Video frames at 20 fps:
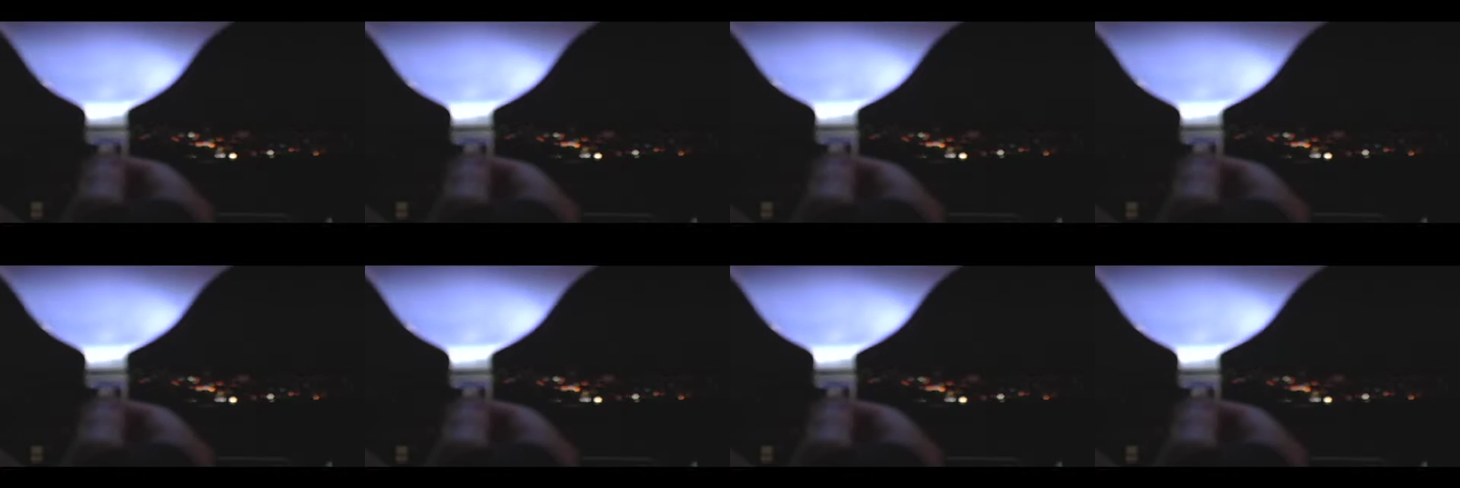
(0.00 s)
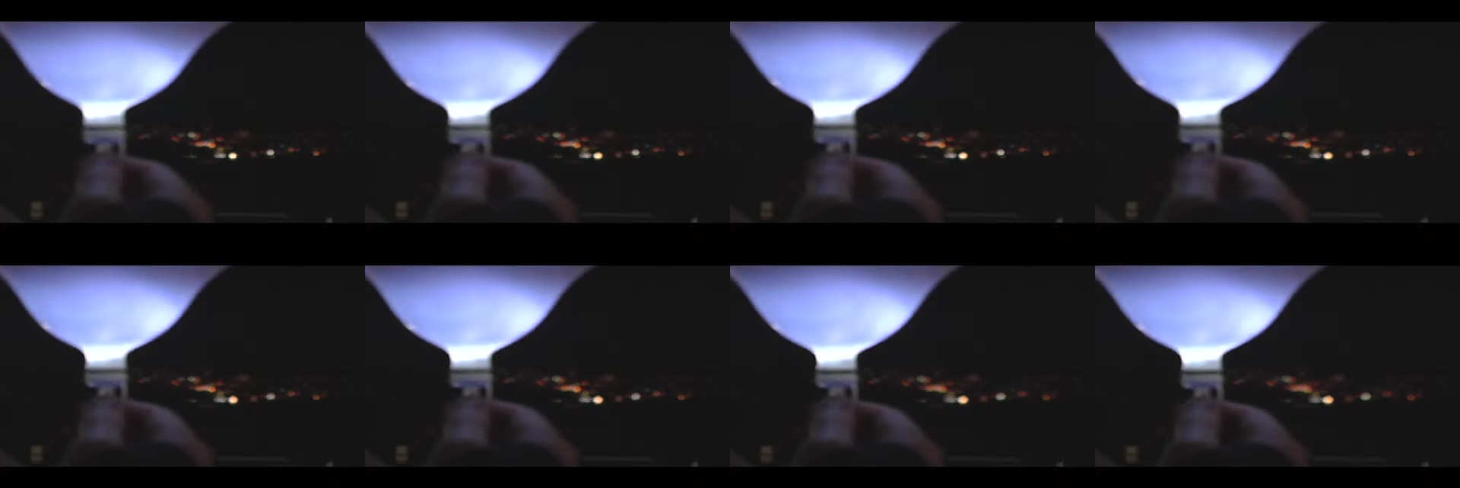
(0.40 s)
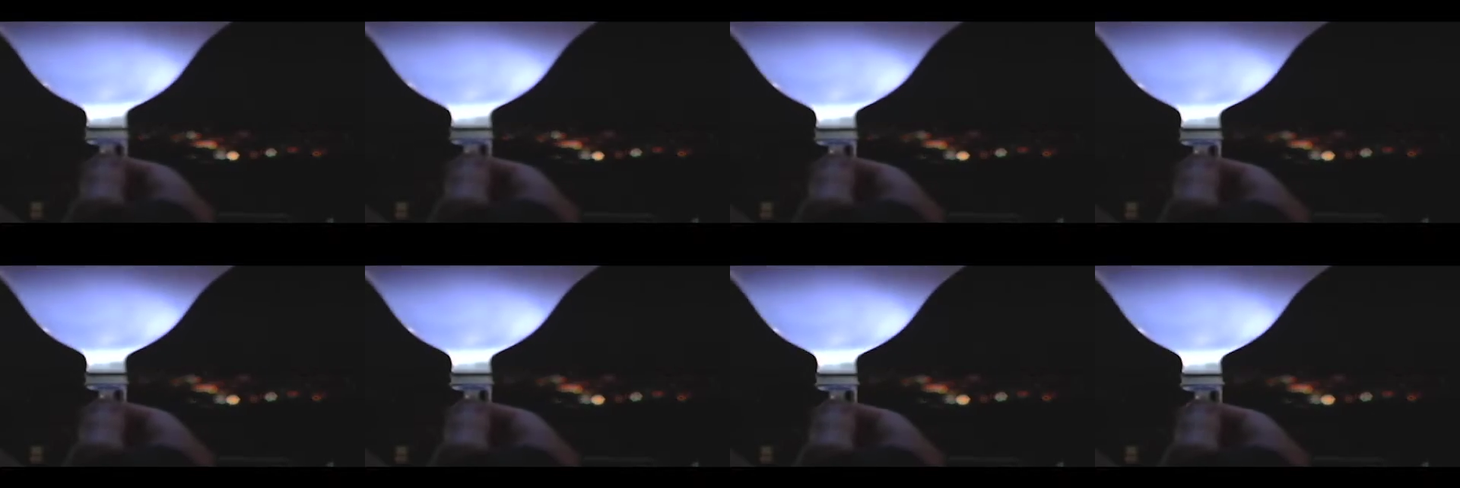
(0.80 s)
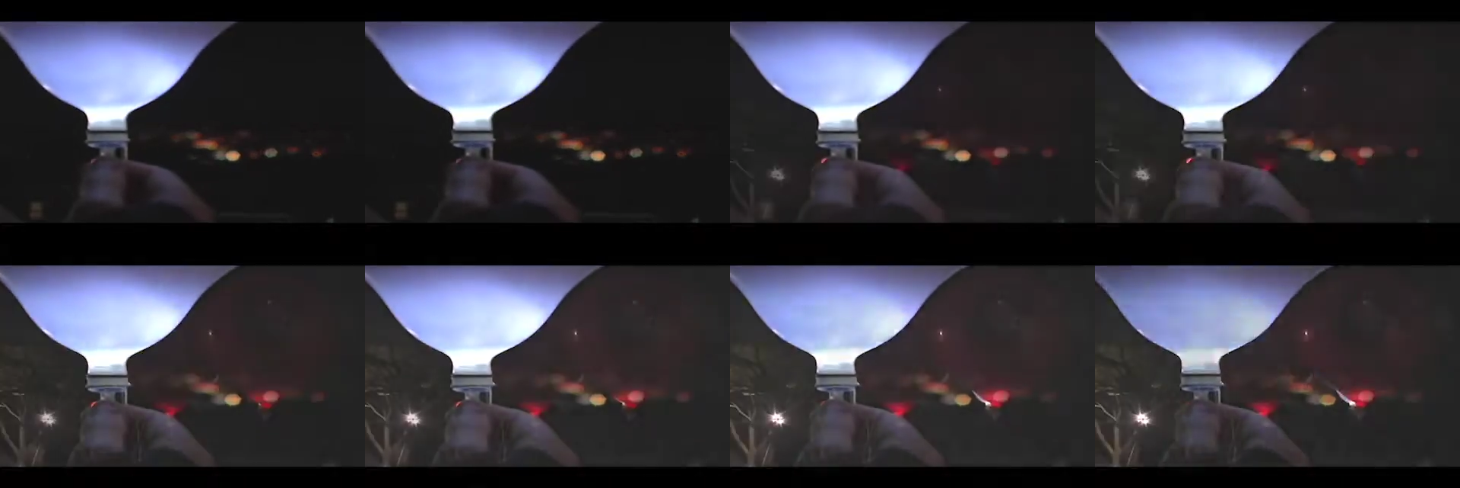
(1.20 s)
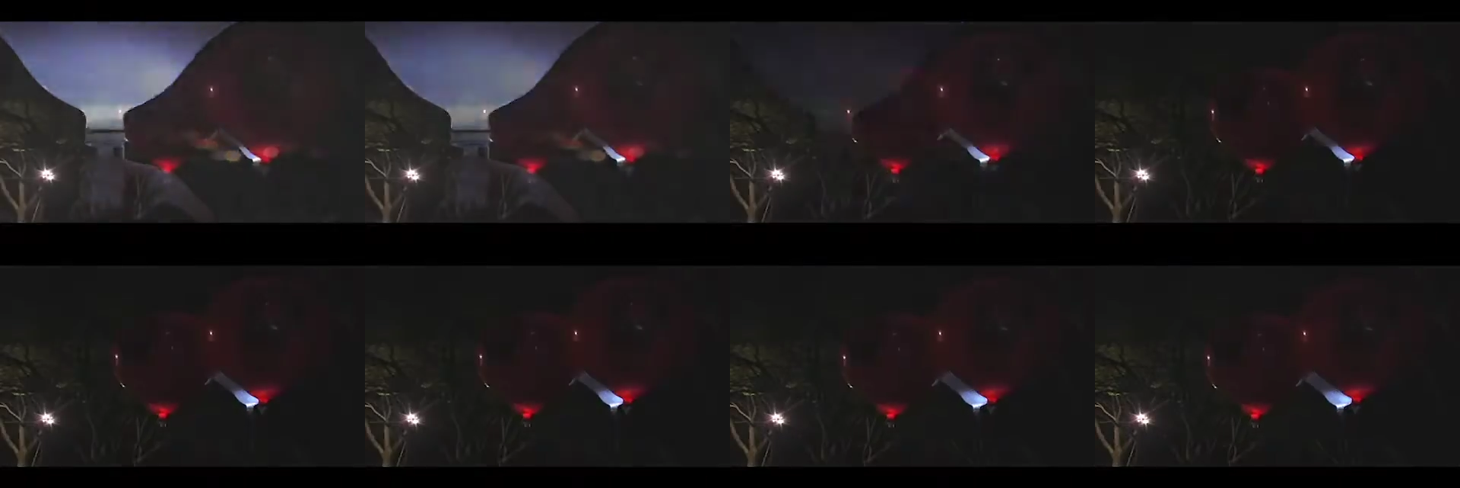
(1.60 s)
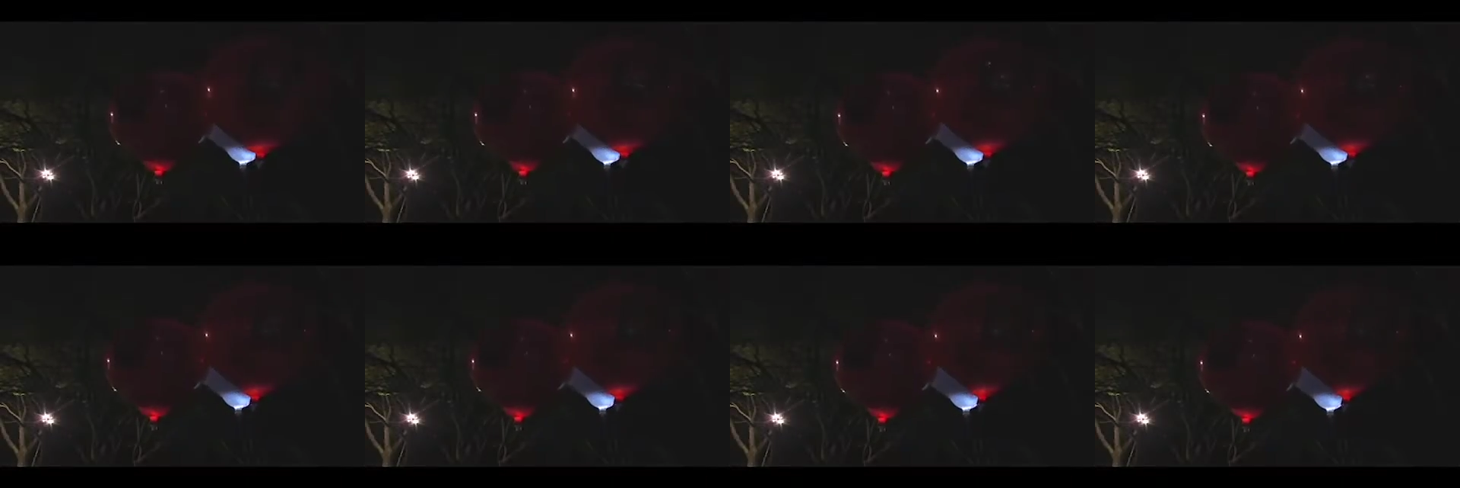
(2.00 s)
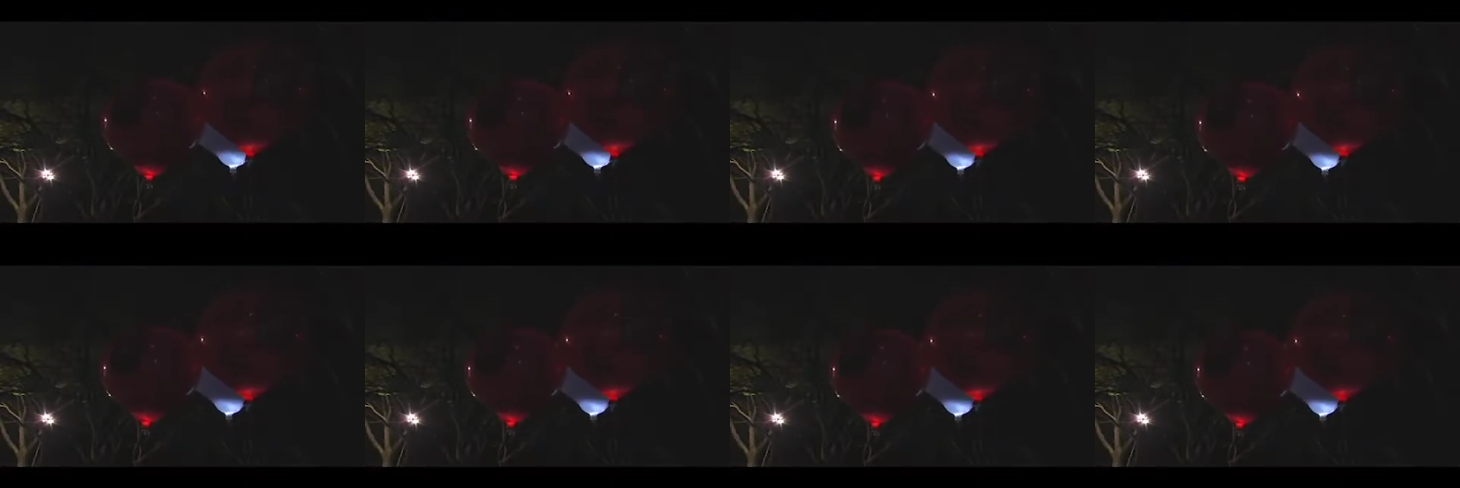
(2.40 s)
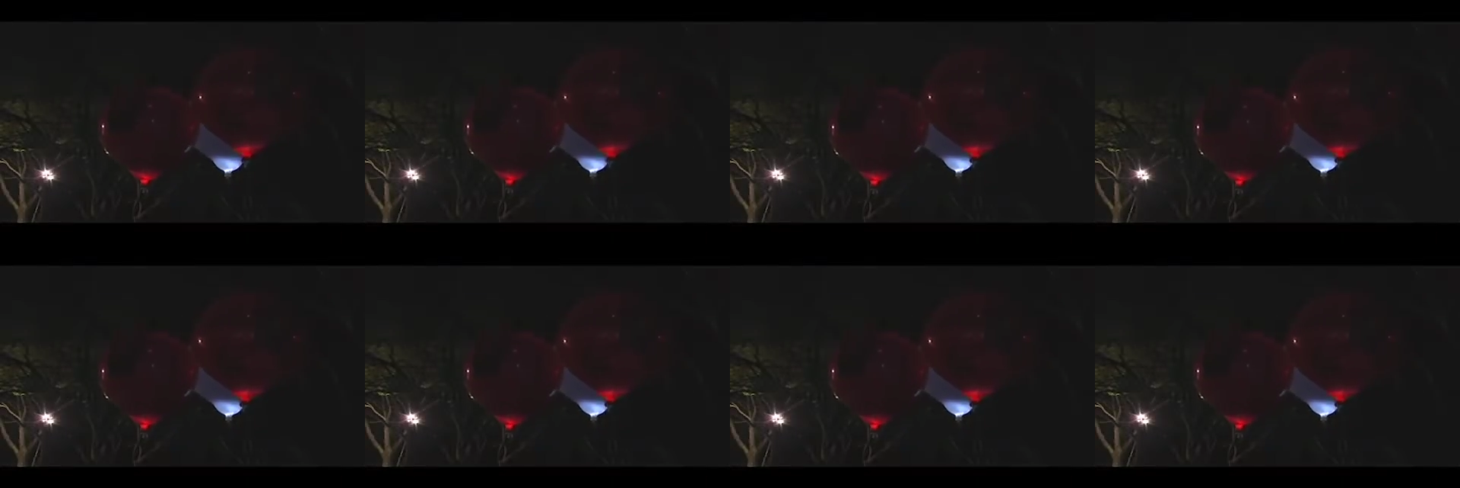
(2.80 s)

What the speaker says: (no speaker visible)